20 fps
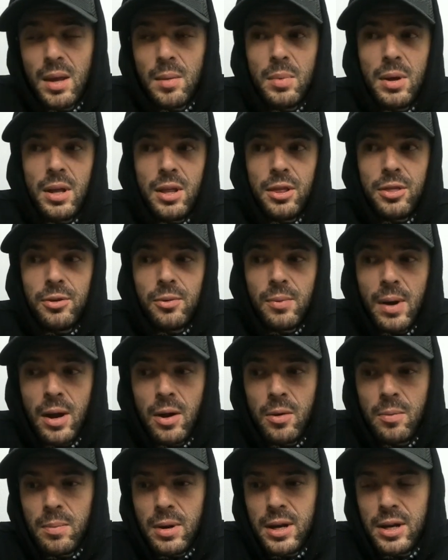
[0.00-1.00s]
but
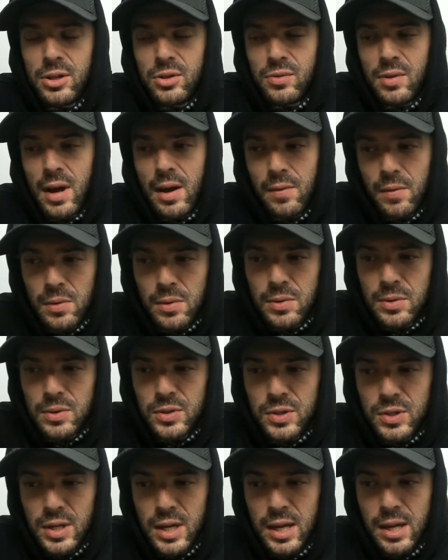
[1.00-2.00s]
throughout my
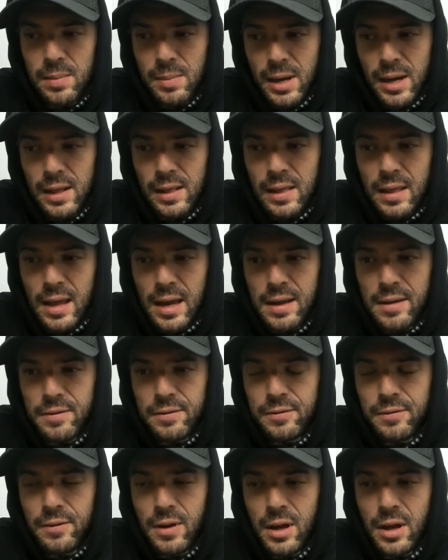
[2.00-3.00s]
travels in my
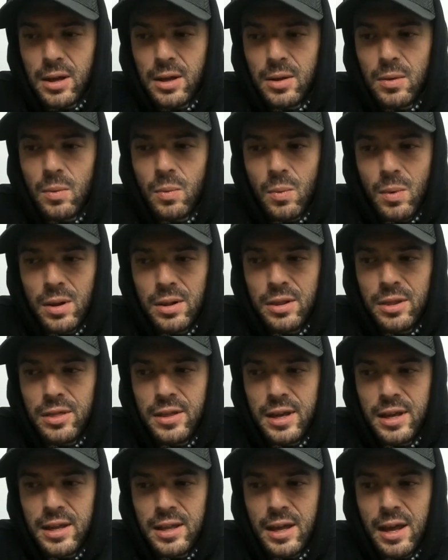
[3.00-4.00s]
life, uh, one
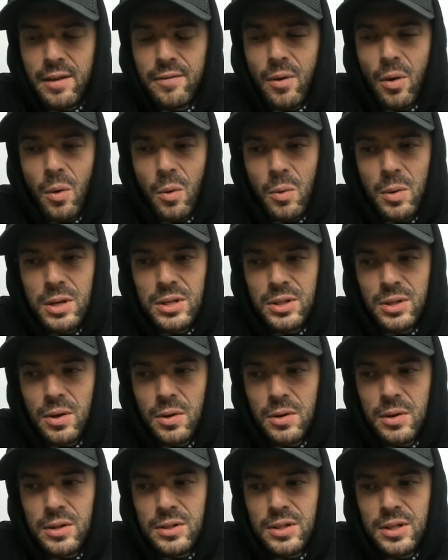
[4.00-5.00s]
thing that I've always
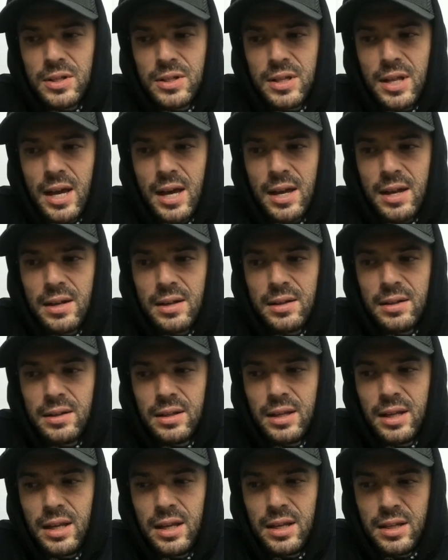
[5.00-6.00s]
noticed is that
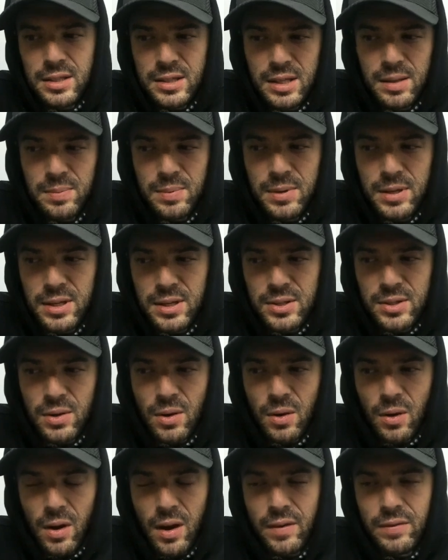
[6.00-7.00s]
ENTPs
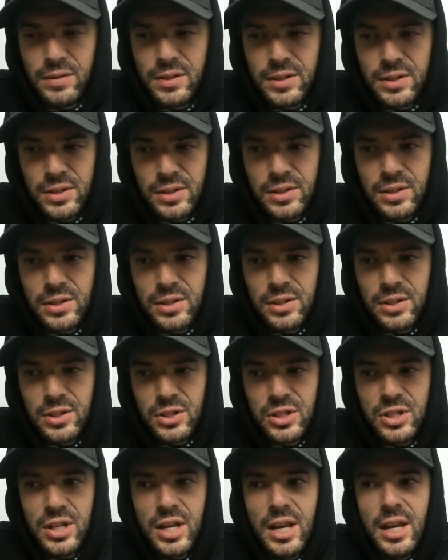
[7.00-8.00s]
are often
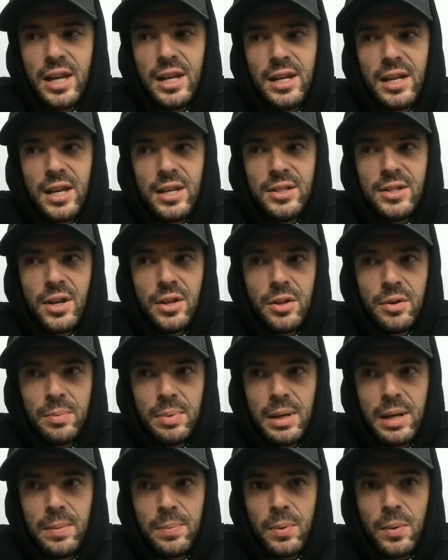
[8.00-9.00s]
seen as other
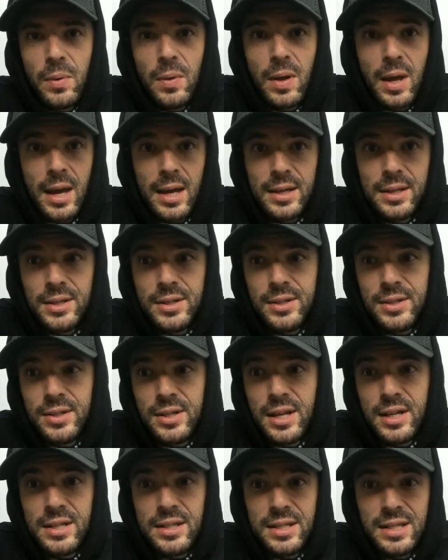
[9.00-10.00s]
people
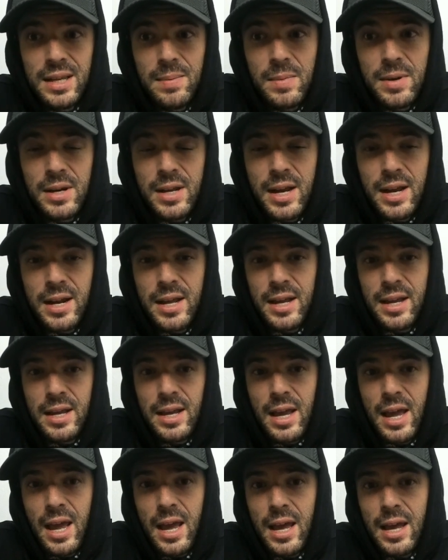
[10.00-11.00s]
as
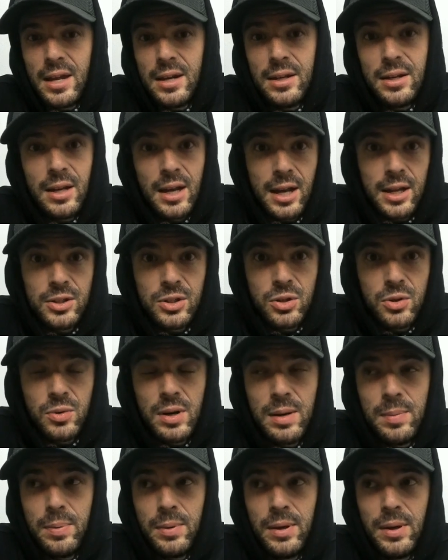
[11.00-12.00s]
intimidating and as
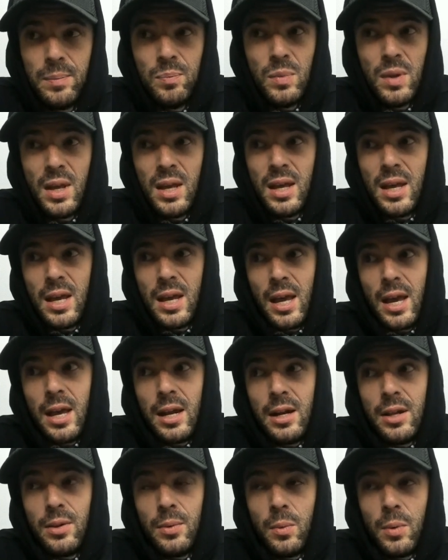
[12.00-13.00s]
creepy.
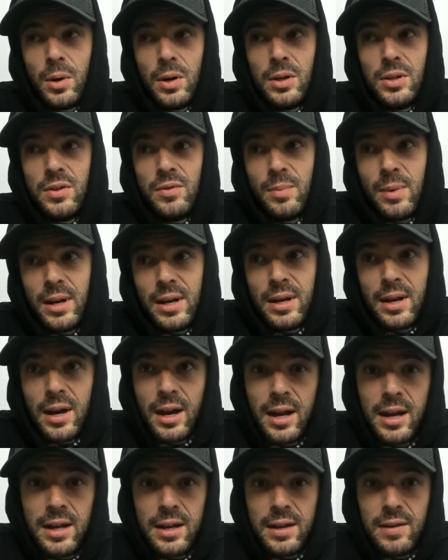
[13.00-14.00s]
And in the words of my
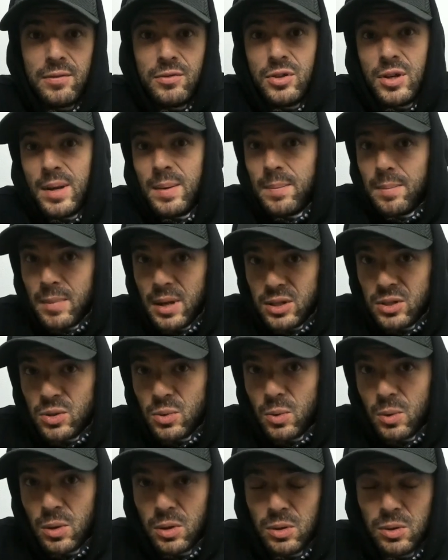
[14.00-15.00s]
INFJ
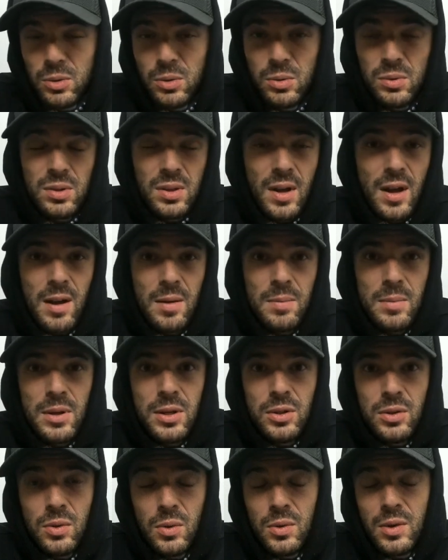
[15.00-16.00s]
mentor, who taught
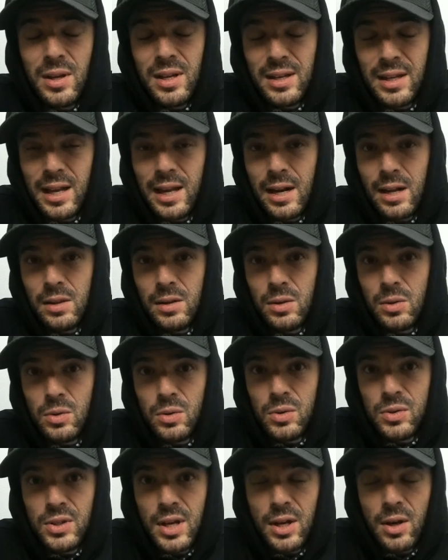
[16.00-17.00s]
me Jungian
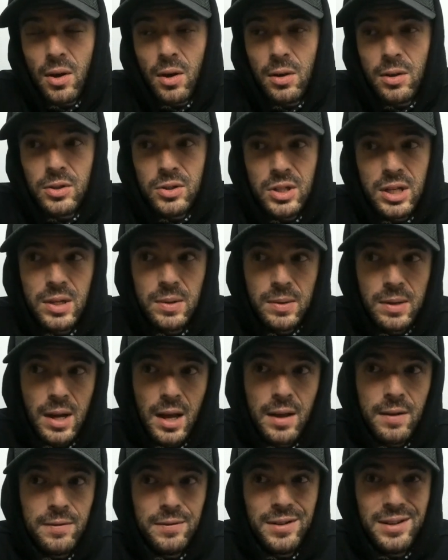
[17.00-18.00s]
analytical psychology, he would
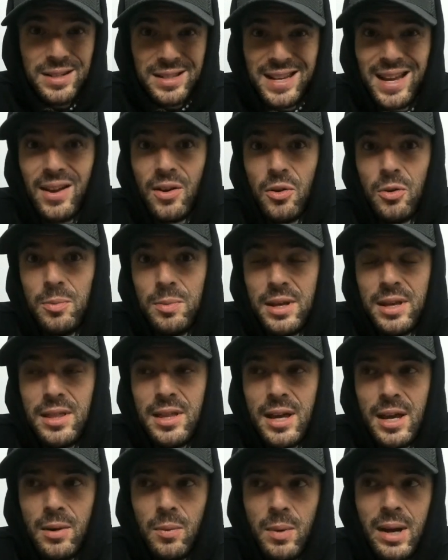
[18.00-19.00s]
often tell me
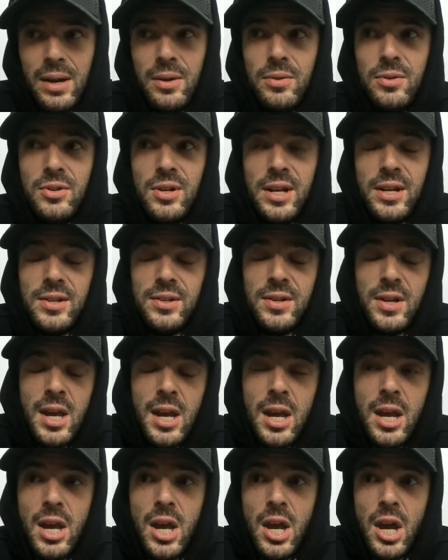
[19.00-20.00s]
that, wow, Chase,
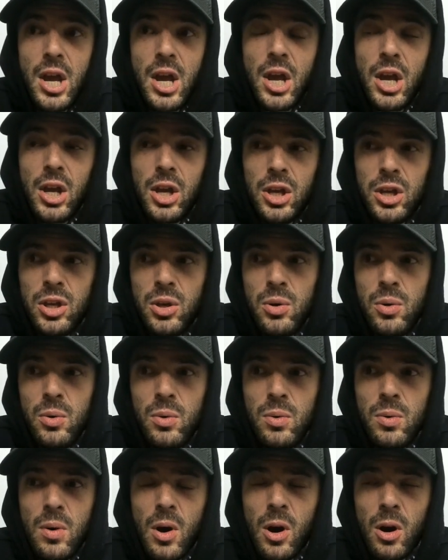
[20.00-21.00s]

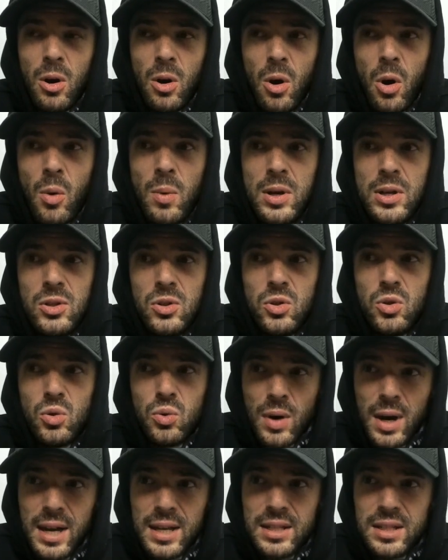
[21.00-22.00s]
you are always
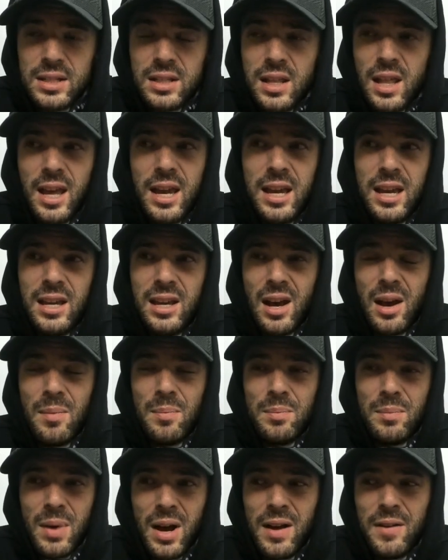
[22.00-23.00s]
dressed like a
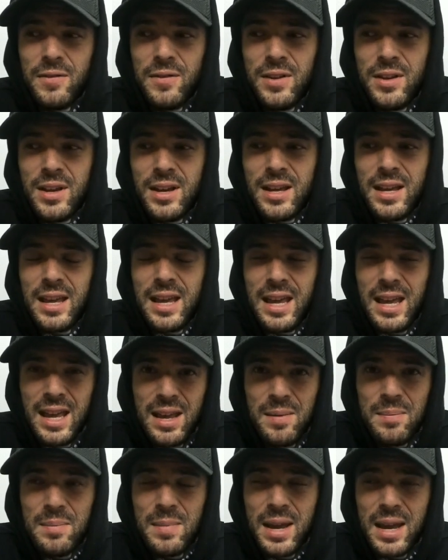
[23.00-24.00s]
mafia
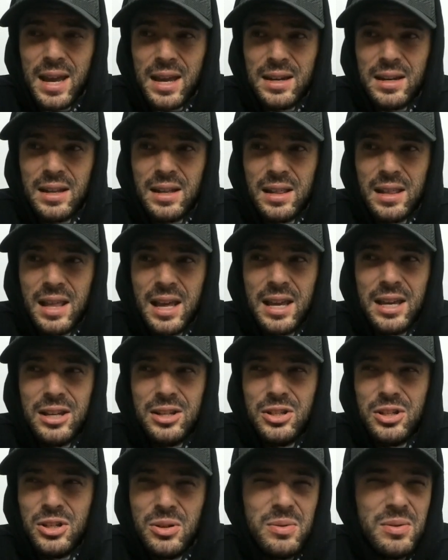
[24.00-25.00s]
hitman.
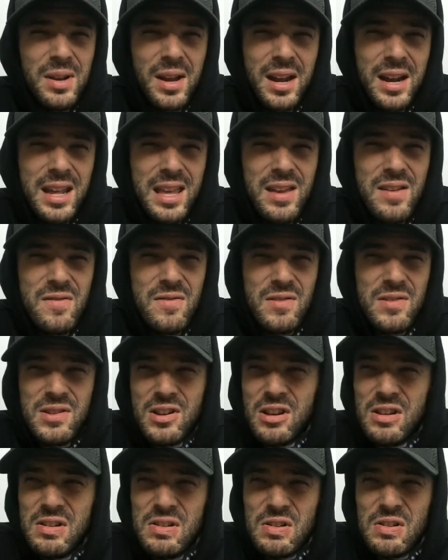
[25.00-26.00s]
Like, do you not even
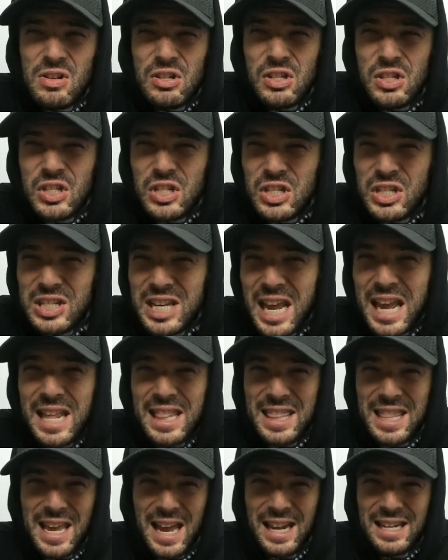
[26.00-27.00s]

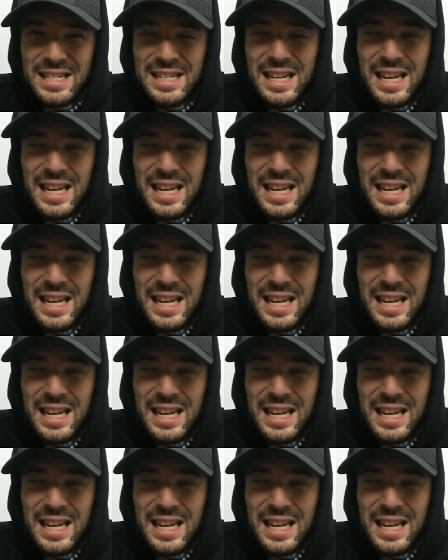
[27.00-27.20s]
understand that?